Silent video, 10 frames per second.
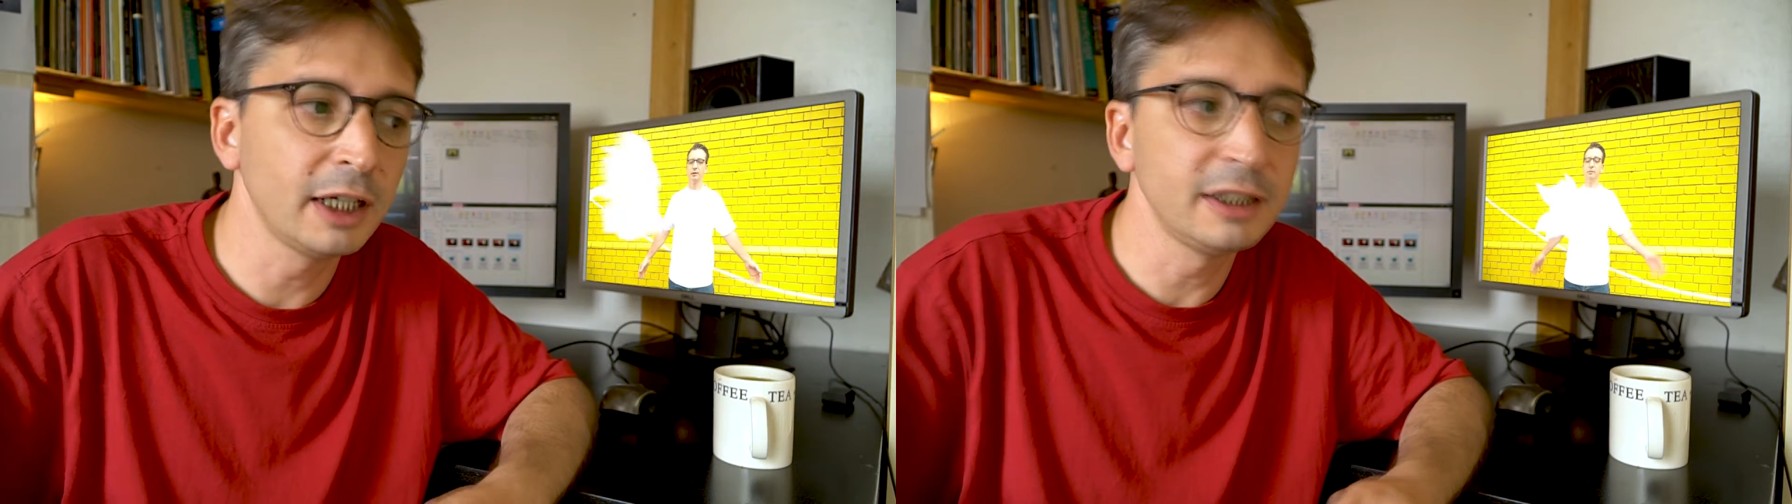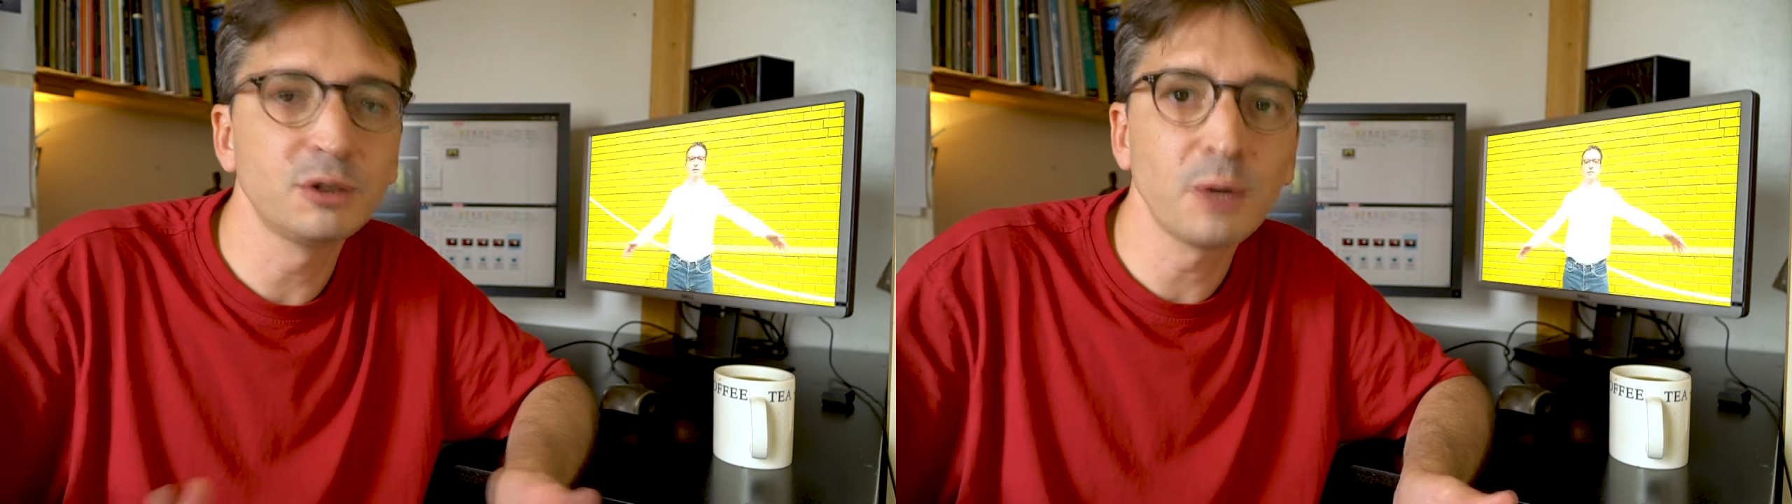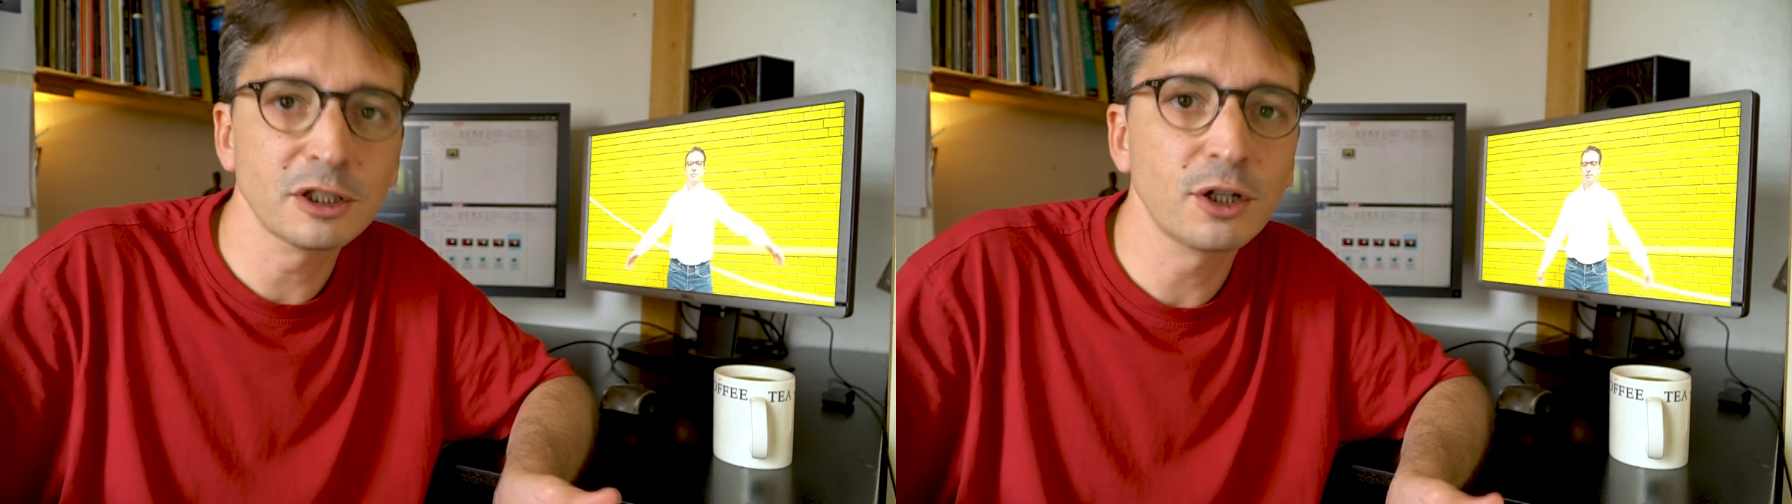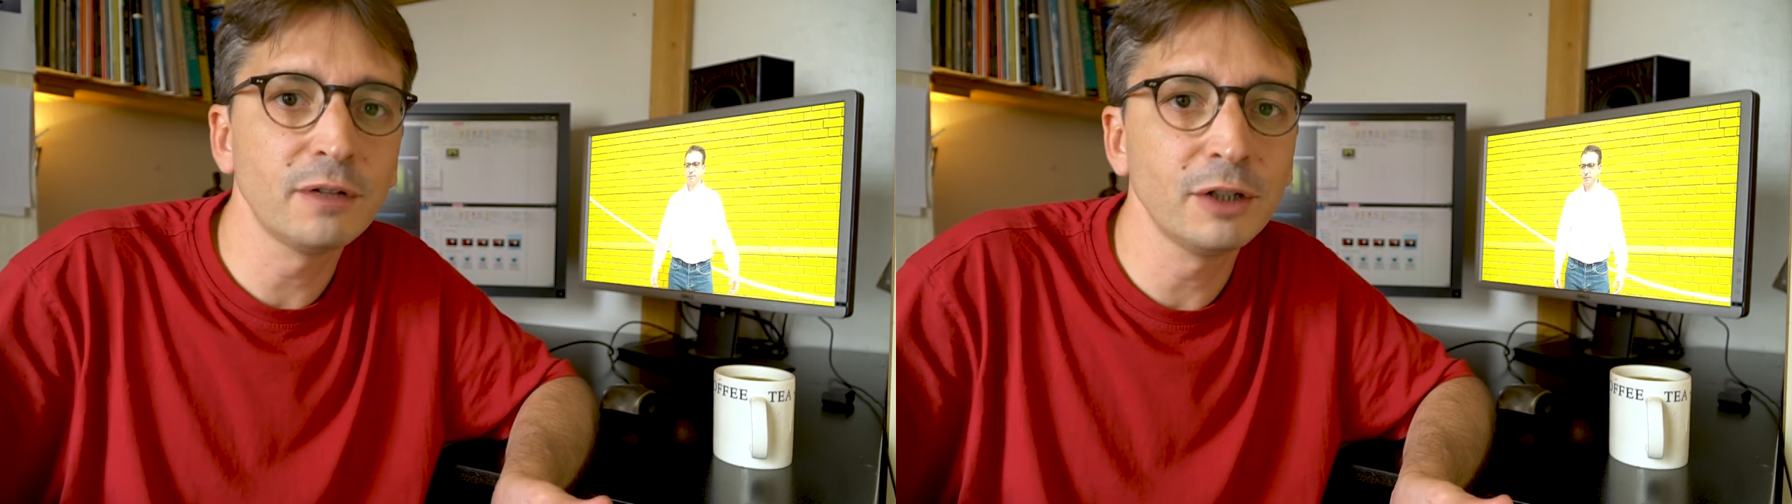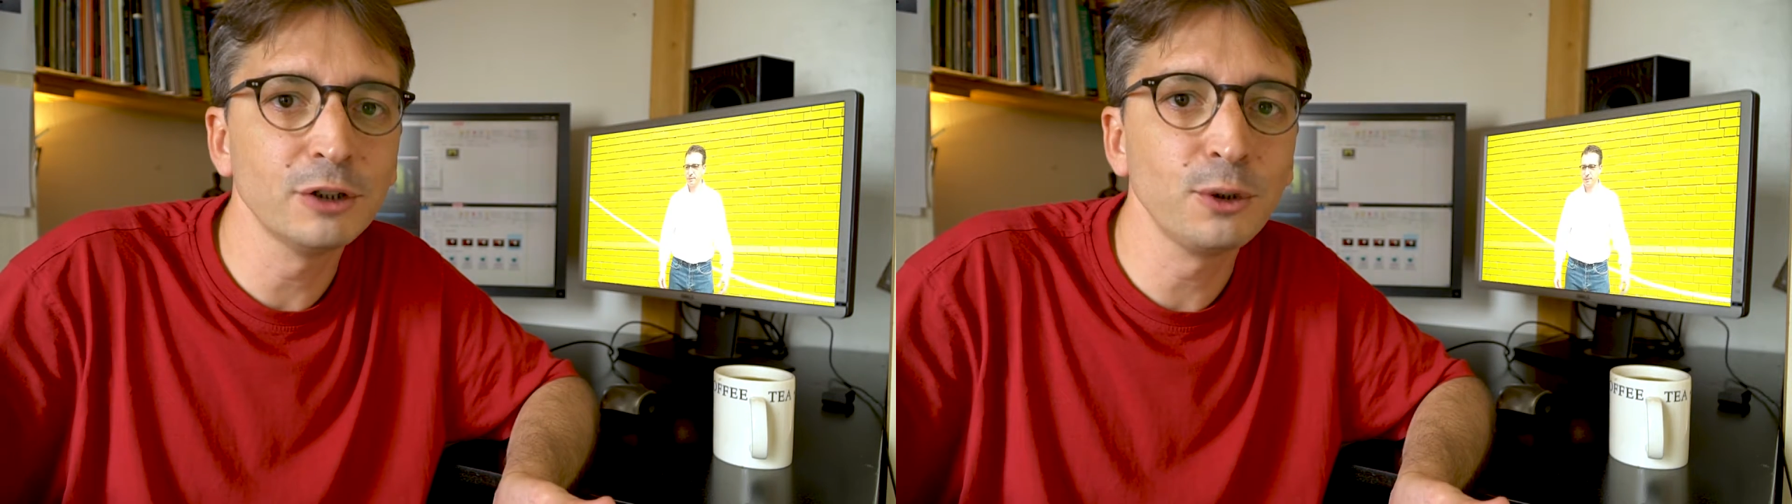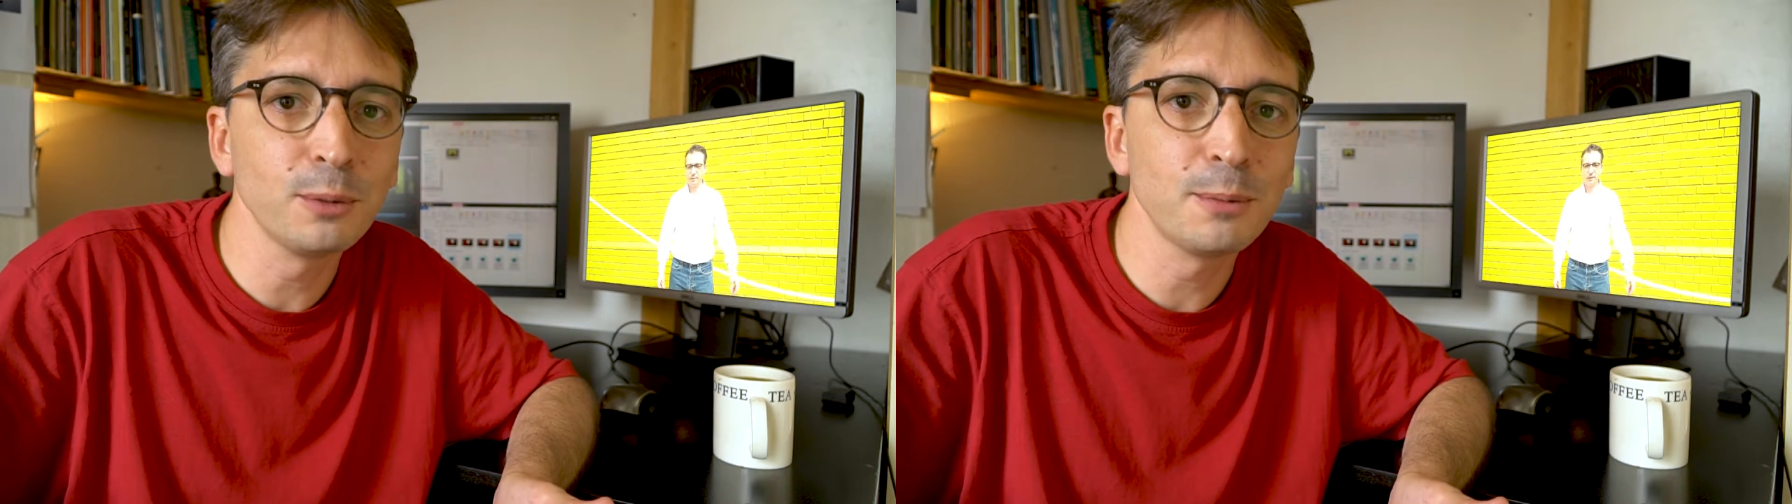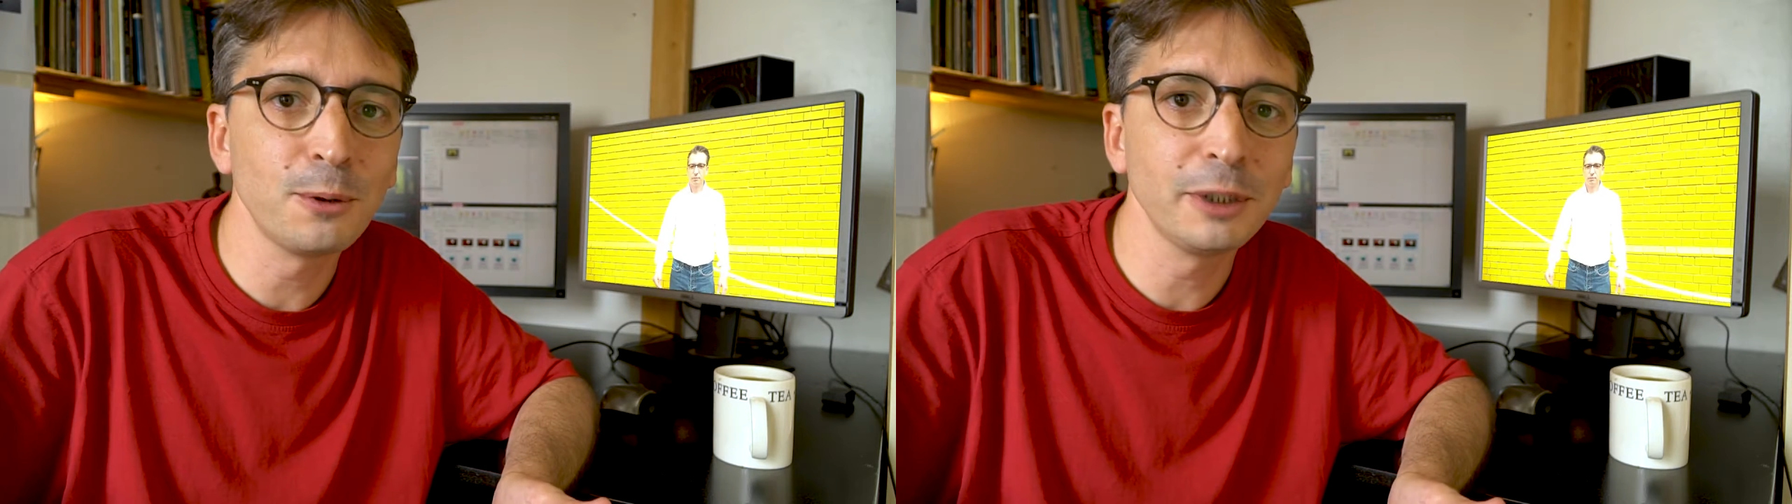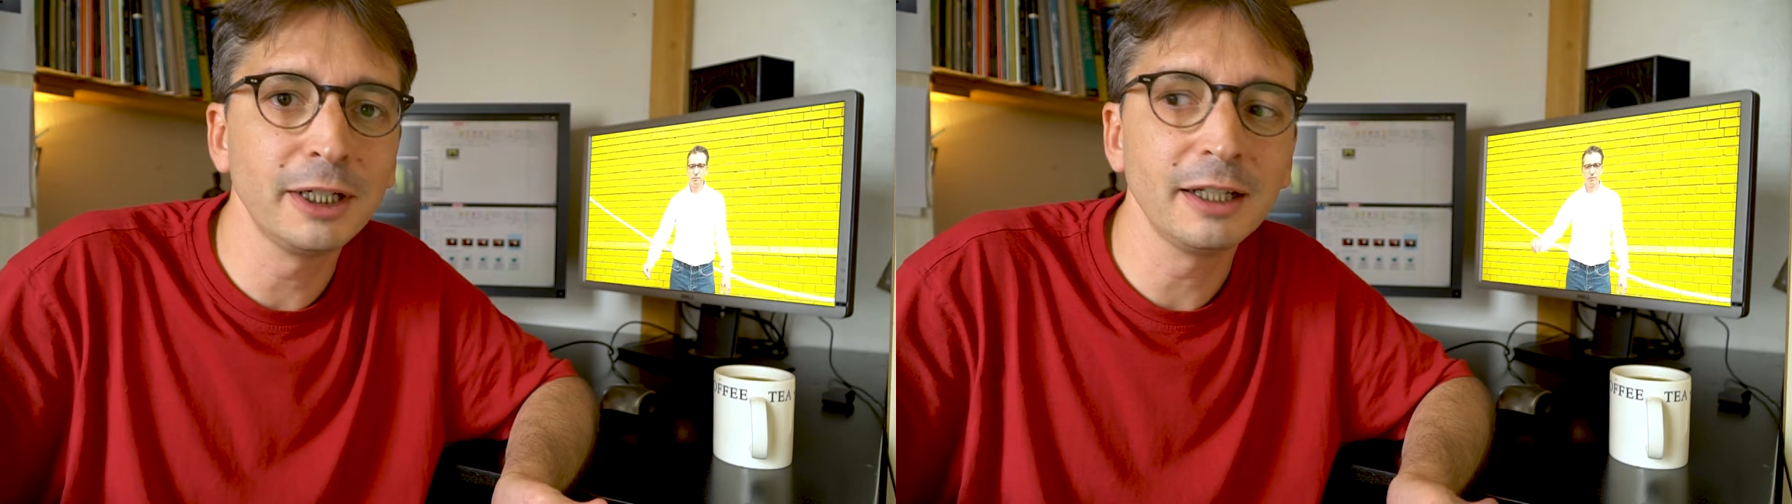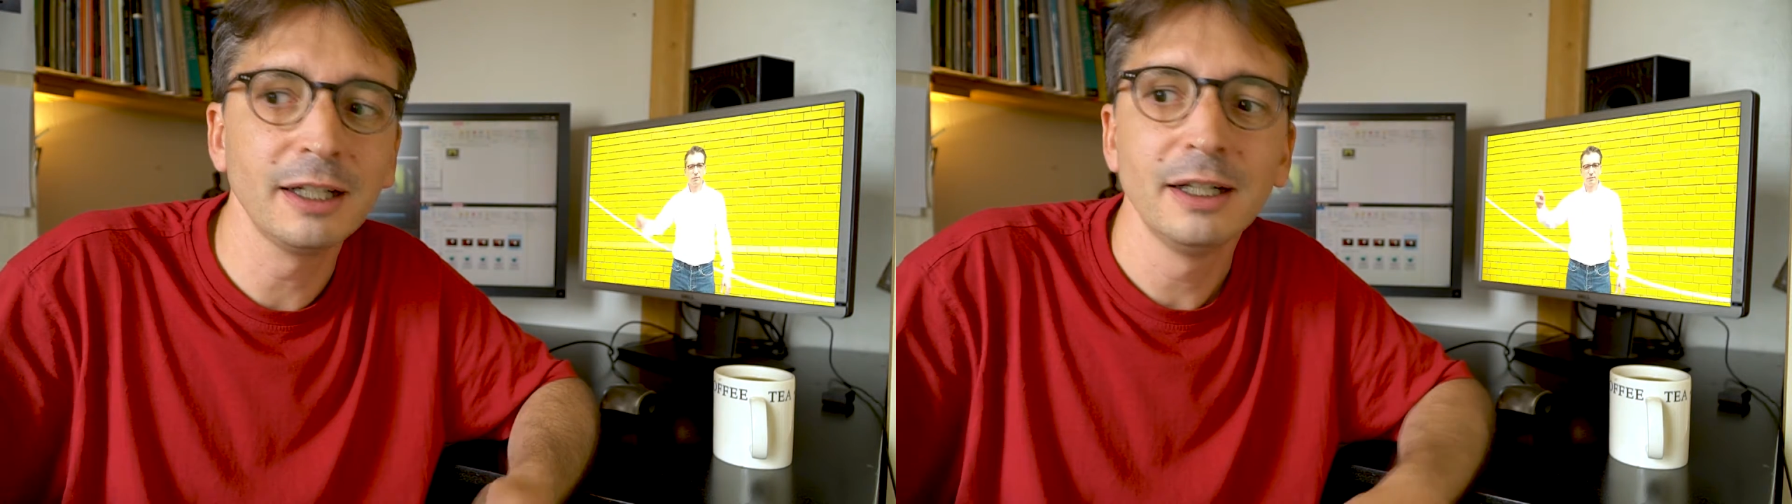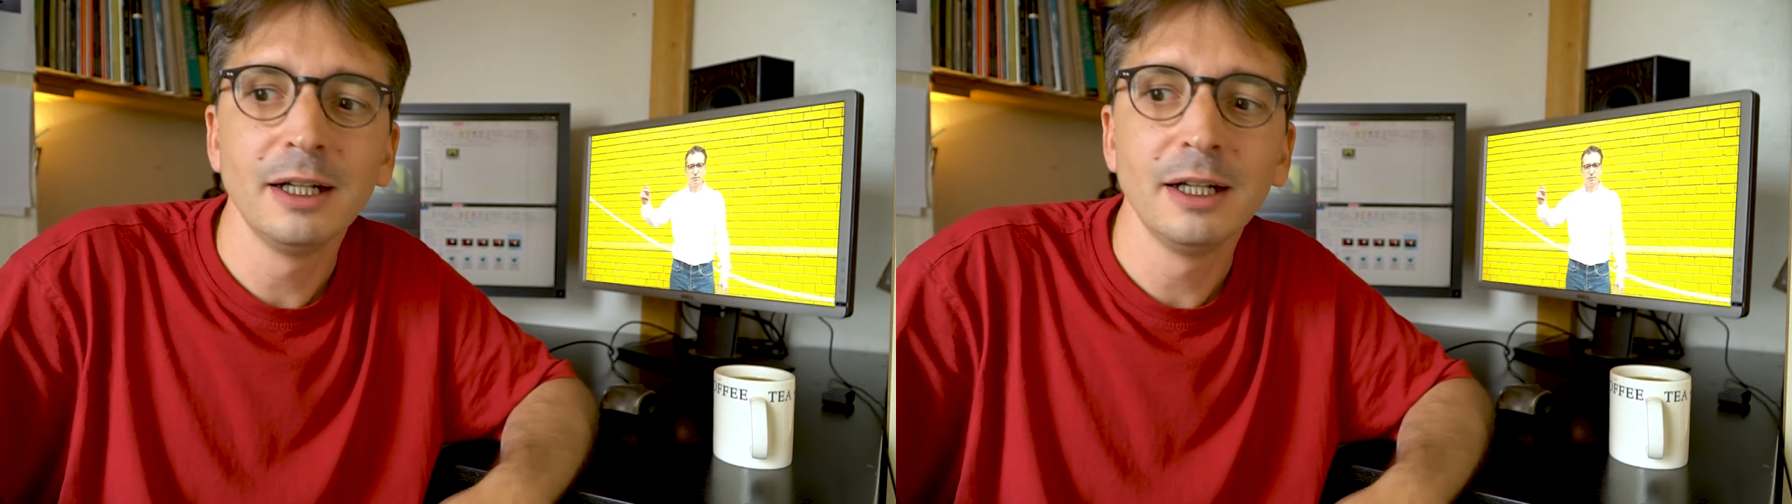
and it was covered all morning.